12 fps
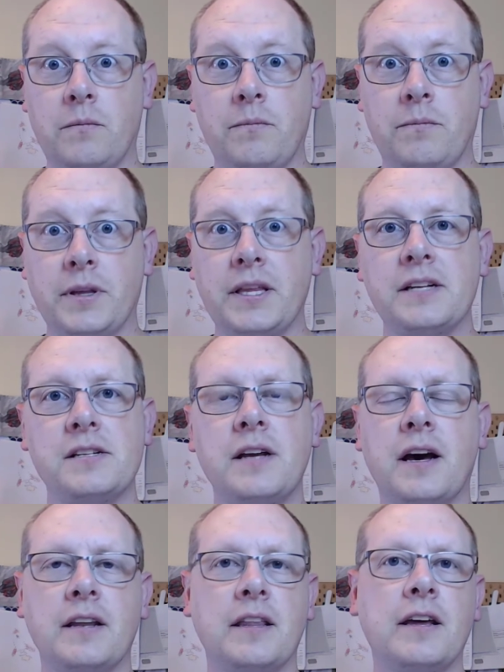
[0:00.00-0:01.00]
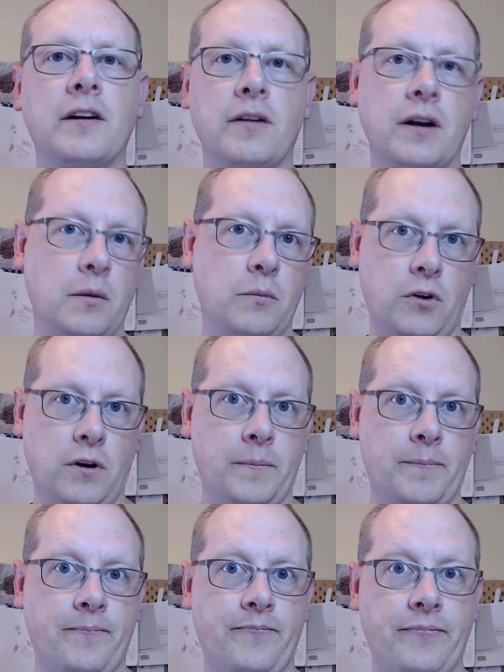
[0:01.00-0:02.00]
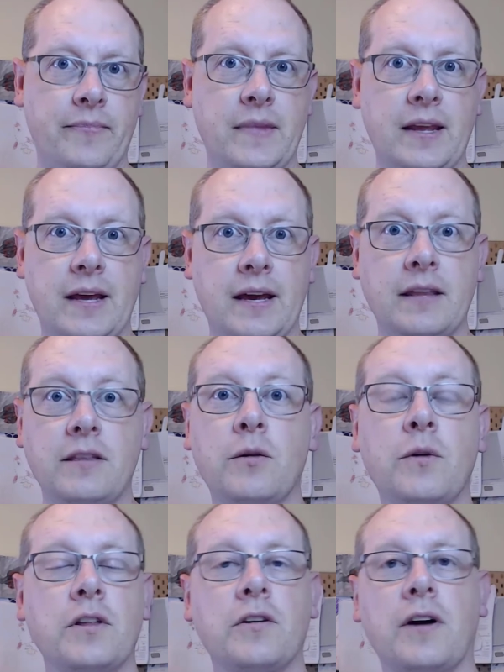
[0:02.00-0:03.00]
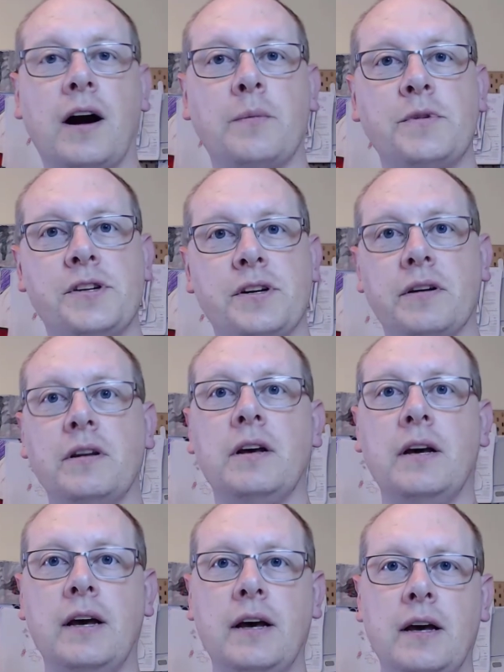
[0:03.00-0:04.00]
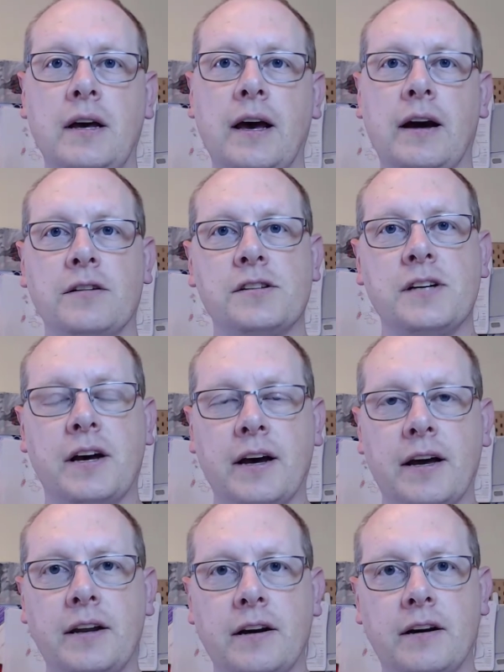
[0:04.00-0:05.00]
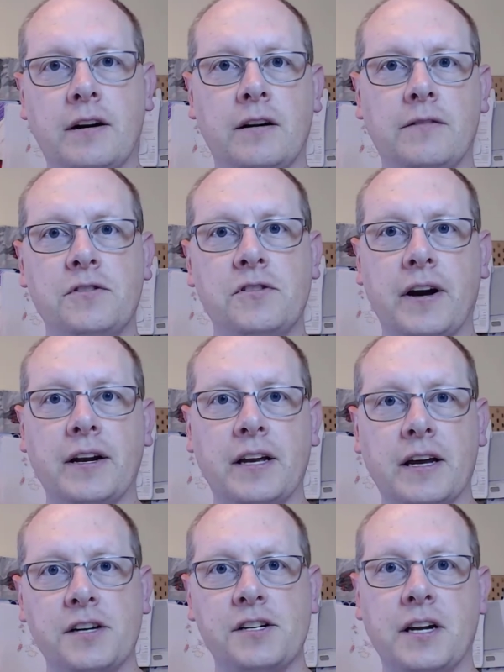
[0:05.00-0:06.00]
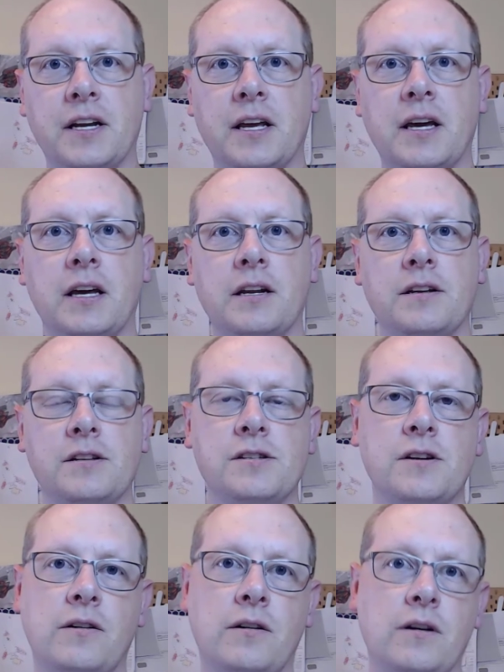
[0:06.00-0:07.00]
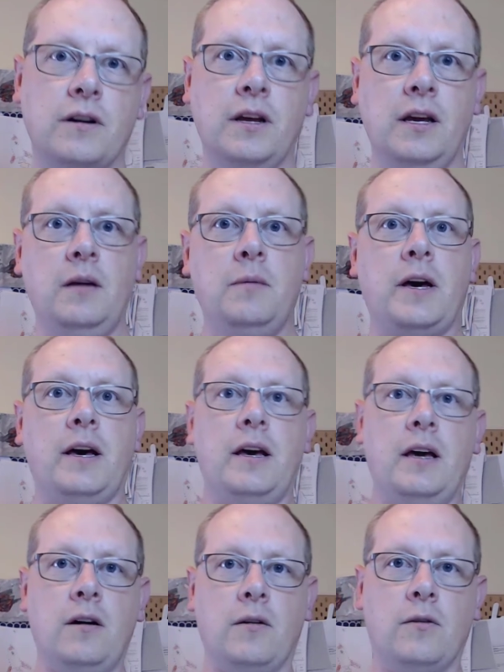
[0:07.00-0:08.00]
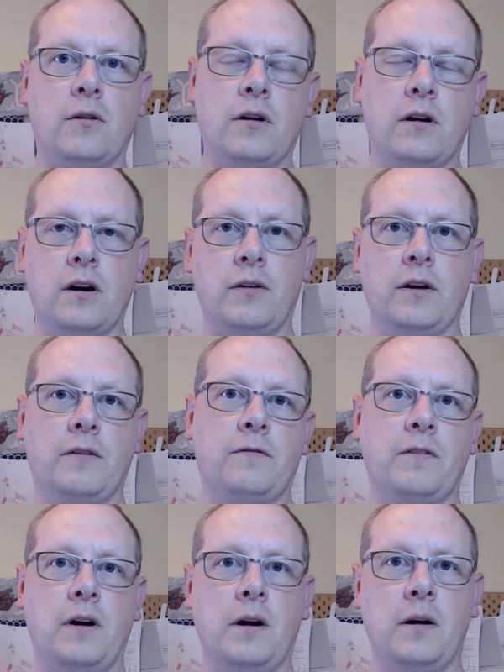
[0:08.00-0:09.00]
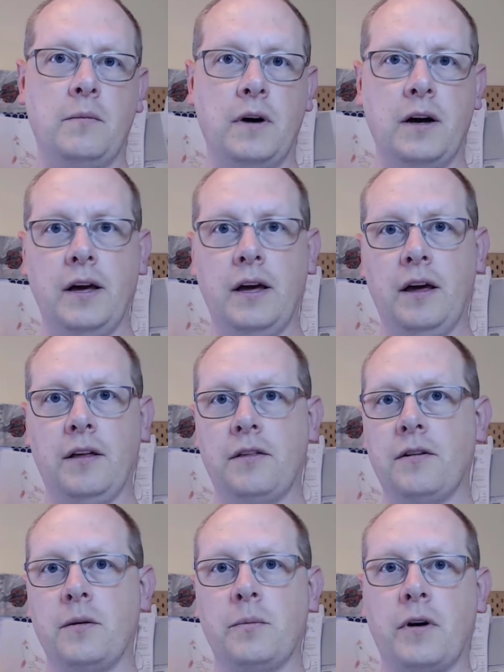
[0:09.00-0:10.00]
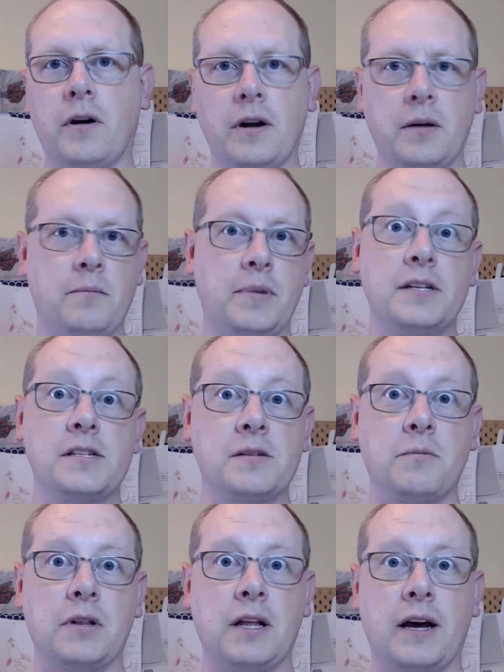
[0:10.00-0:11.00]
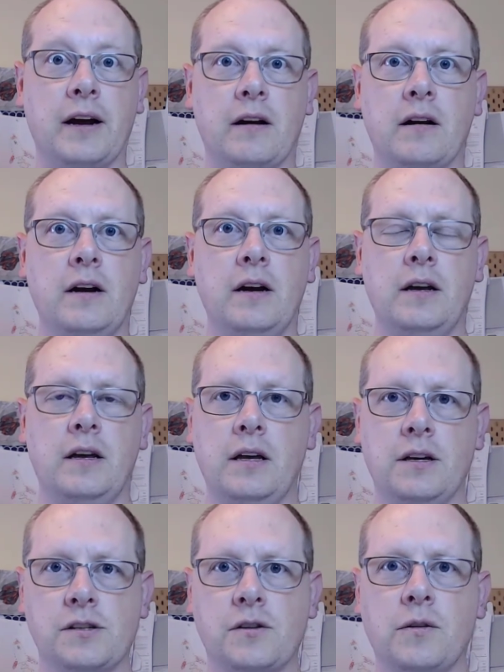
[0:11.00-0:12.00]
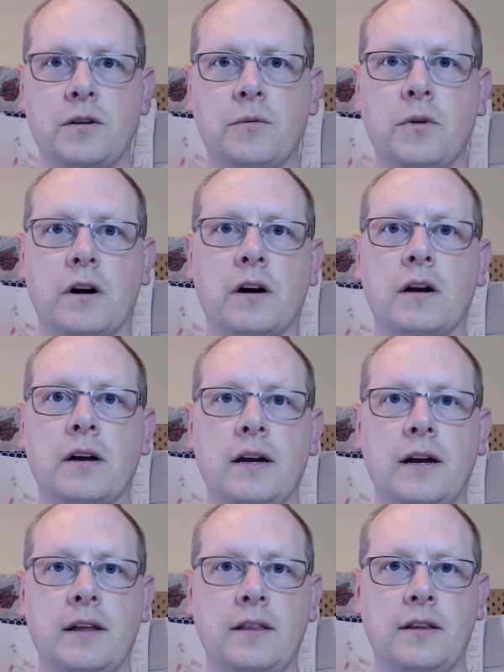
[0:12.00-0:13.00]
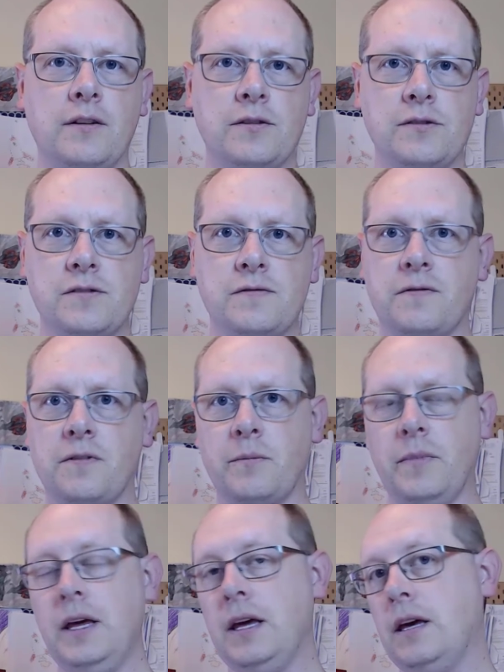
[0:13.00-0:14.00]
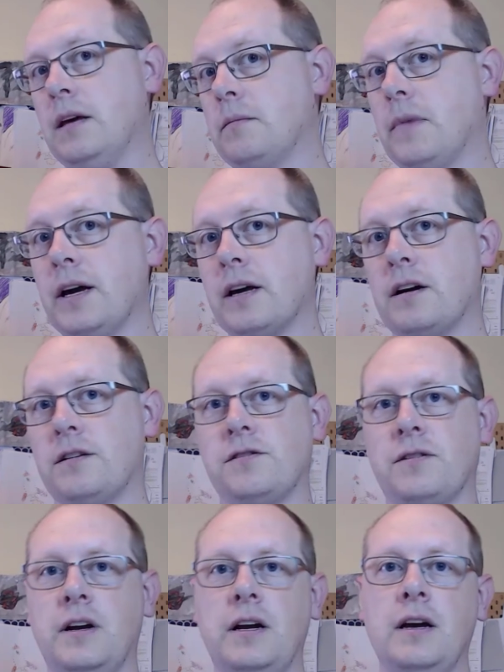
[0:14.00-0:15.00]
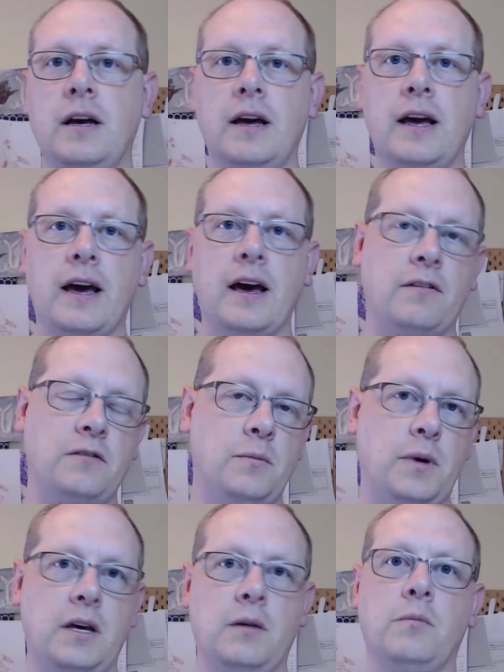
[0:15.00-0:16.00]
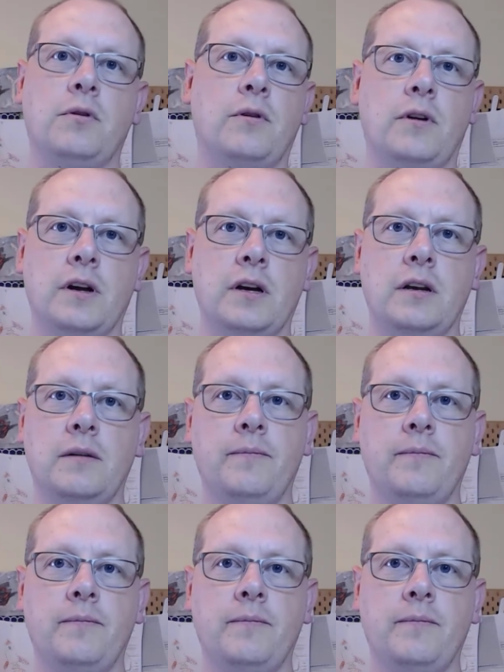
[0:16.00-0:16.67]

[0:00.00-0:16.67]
But that's not there anymore. And no other option outside of trying to get chain cannons on eBay or going from a third-party bits supplier is going to work. And those, for me, in my country, have to be imported